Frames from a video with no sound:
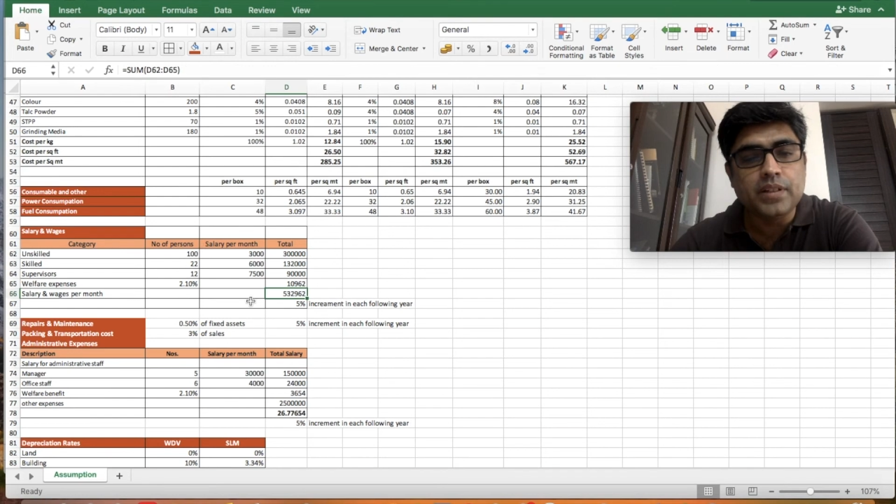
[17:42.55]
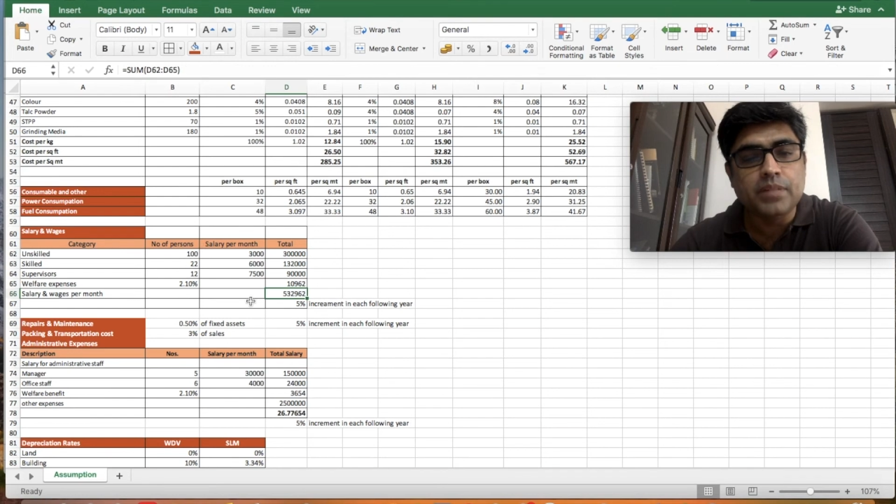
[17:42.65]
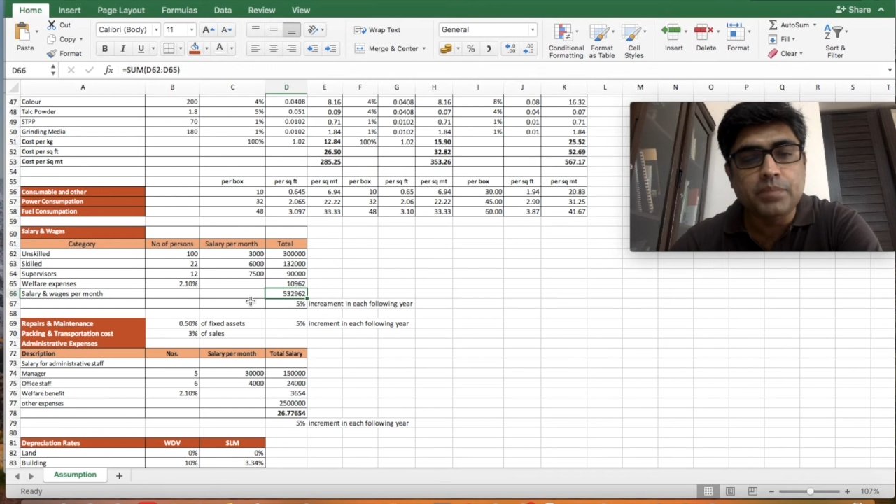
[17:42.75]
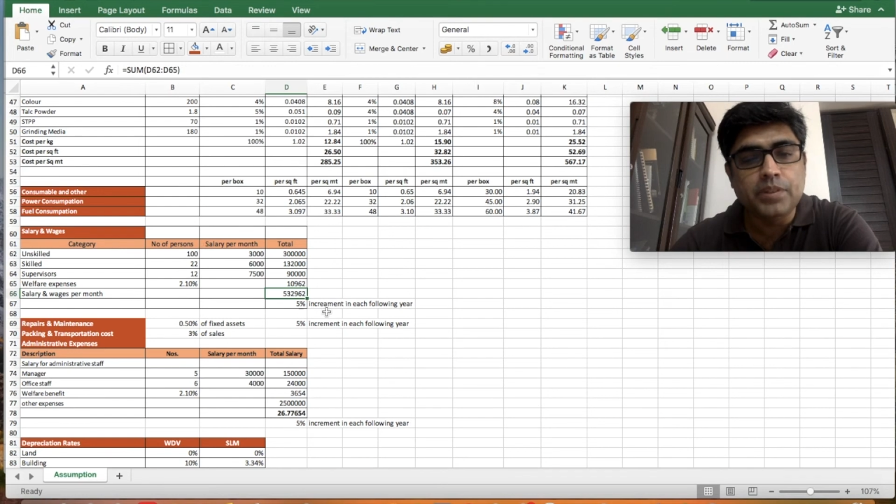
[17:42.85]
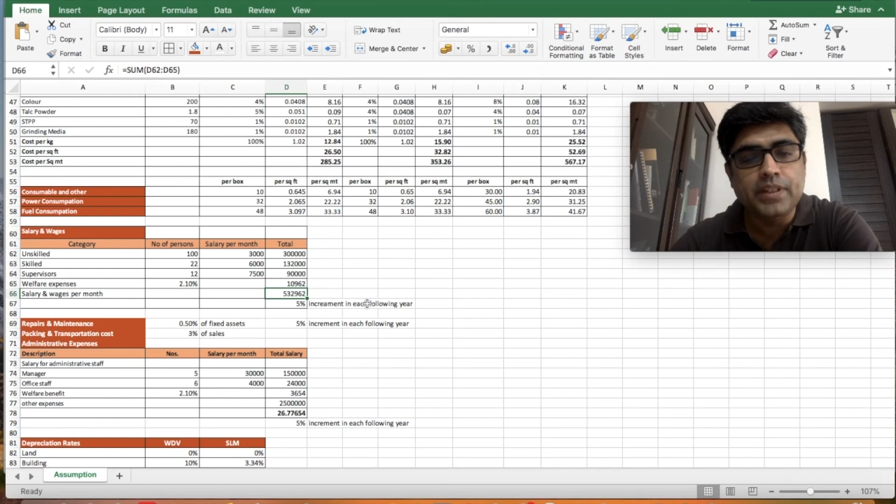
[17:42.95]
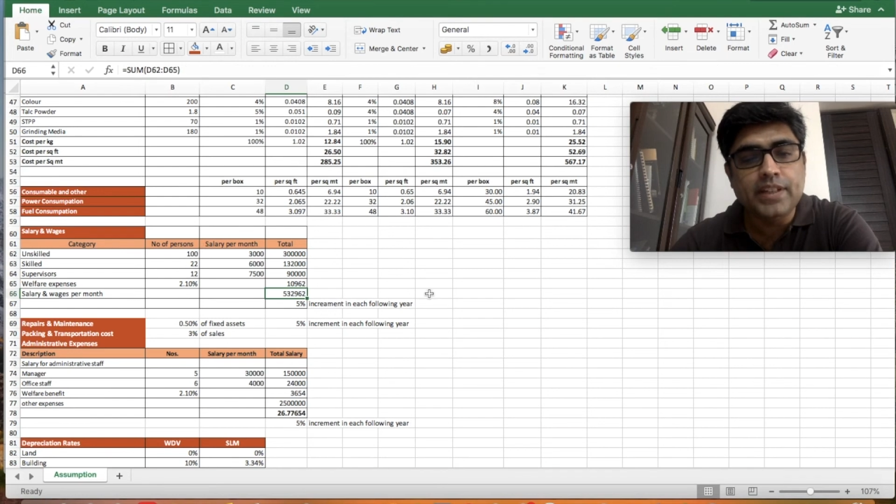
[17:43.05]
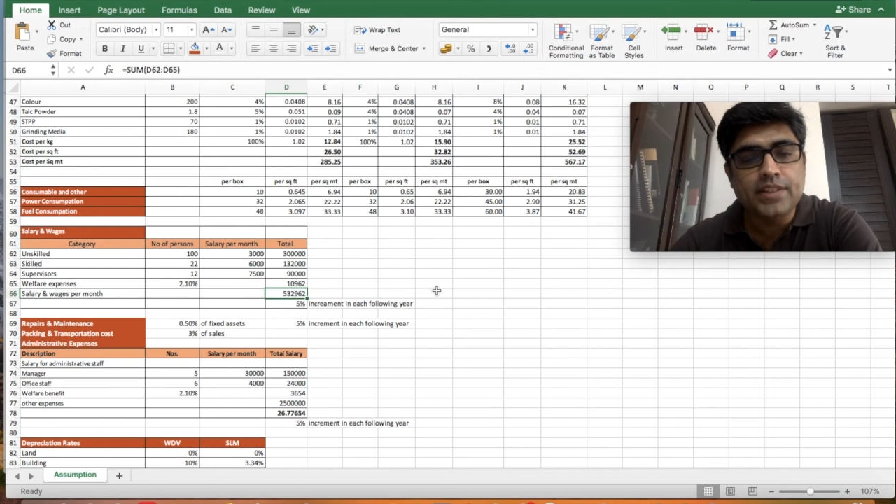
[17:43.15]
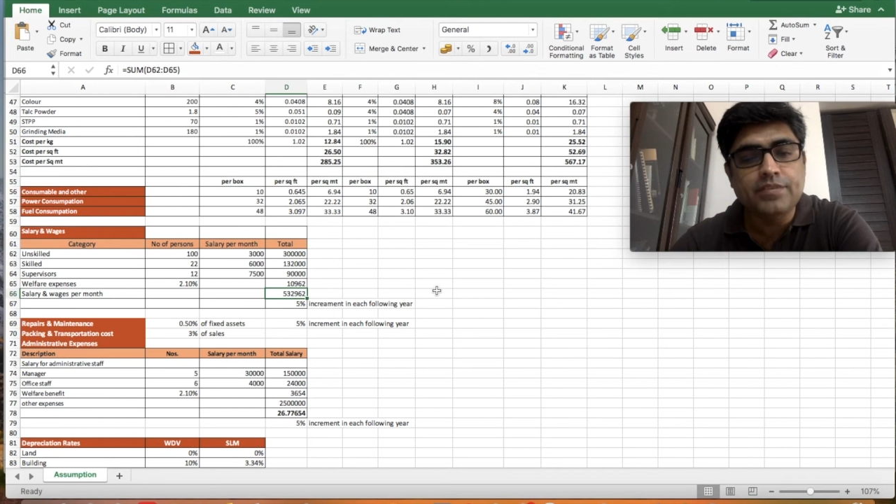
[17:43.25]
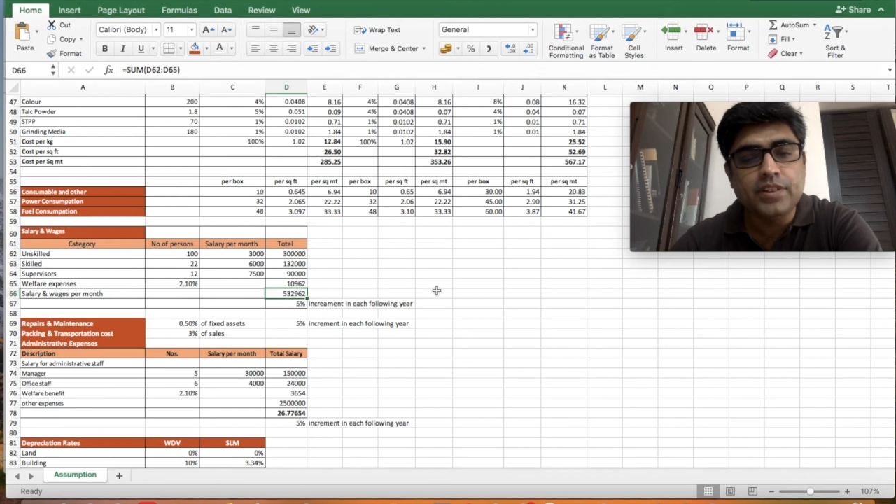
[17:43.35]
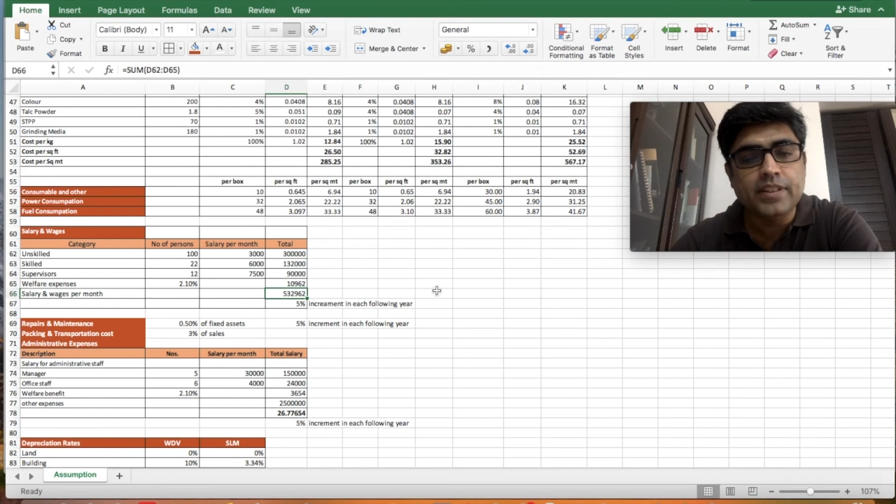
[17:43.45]

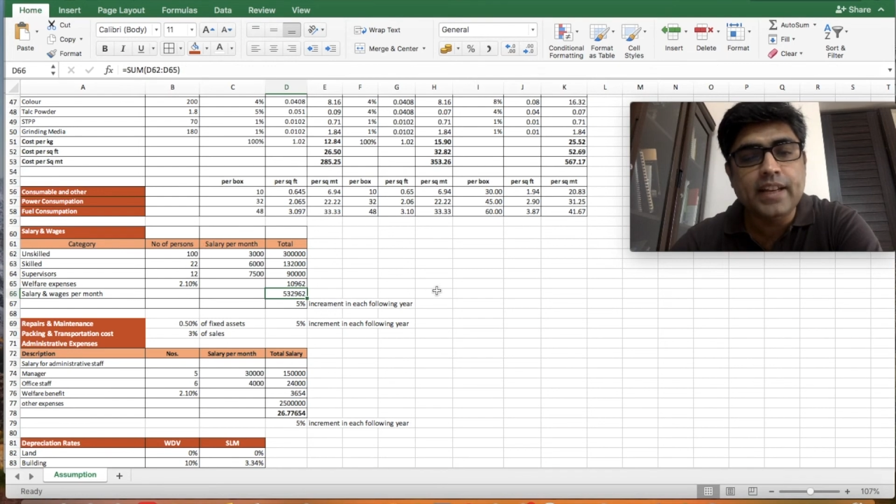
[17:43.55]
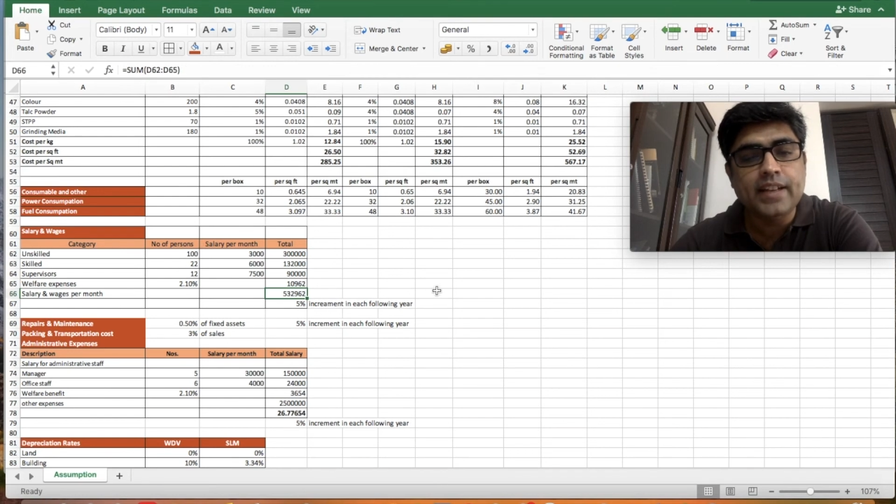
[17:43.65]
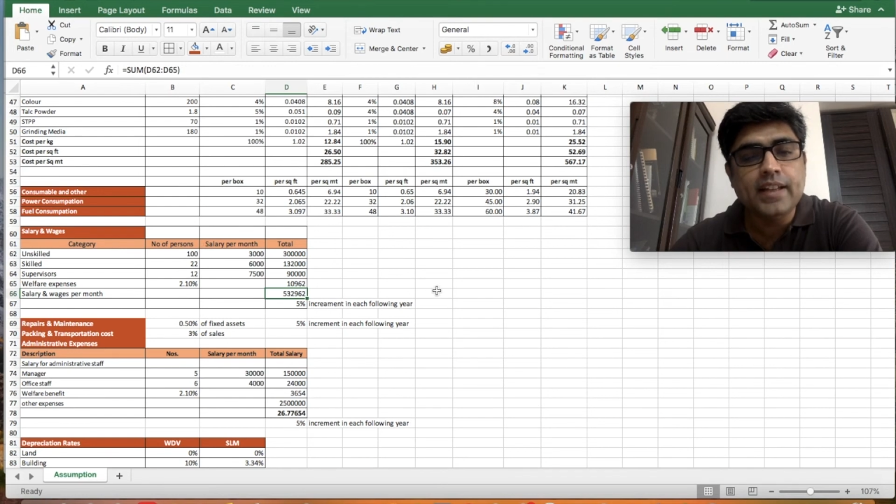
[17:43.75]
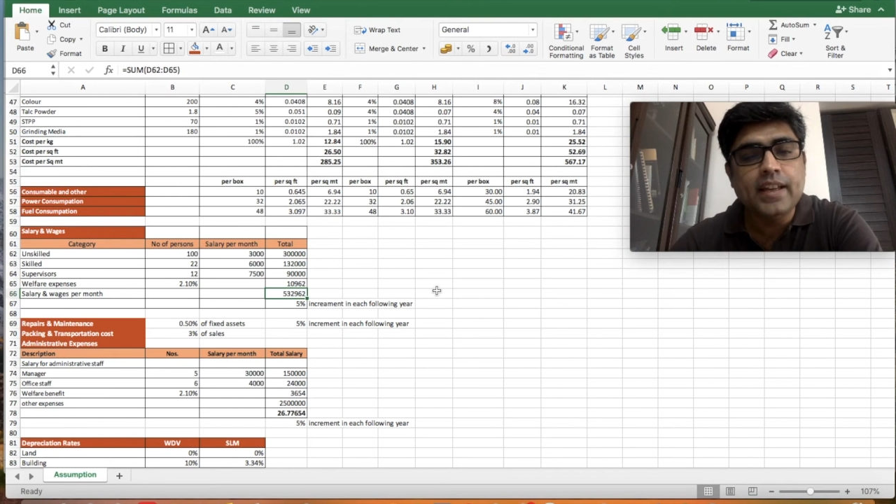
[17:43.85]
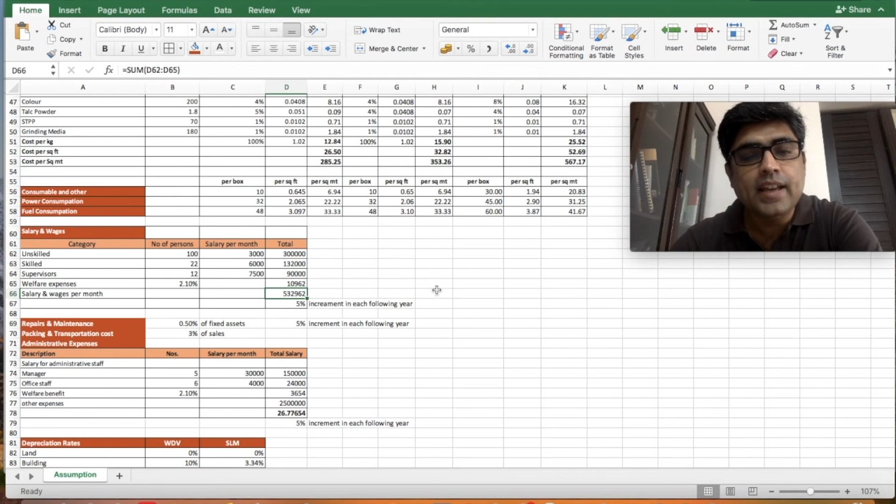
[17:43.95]
computation for that,